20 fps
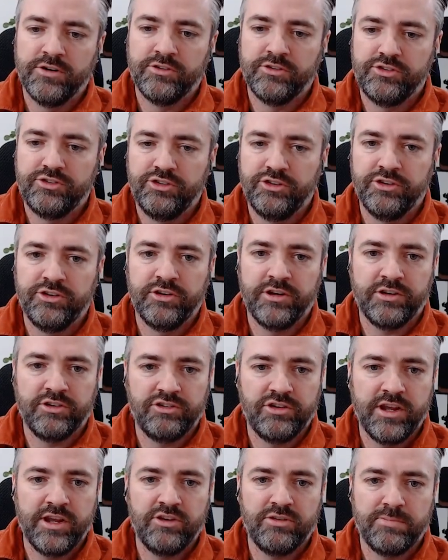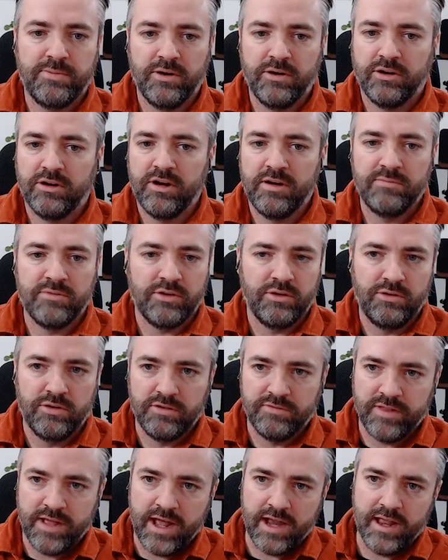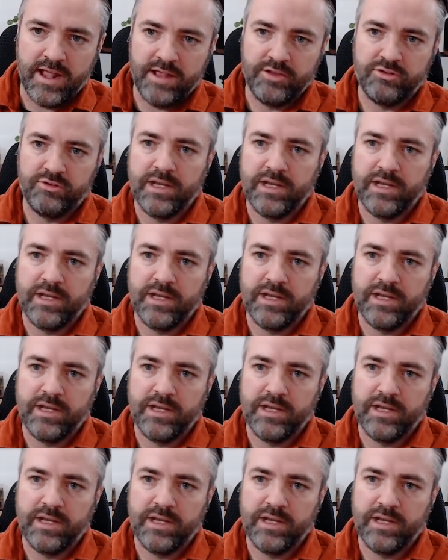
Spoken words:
student exchange programs and all of that has really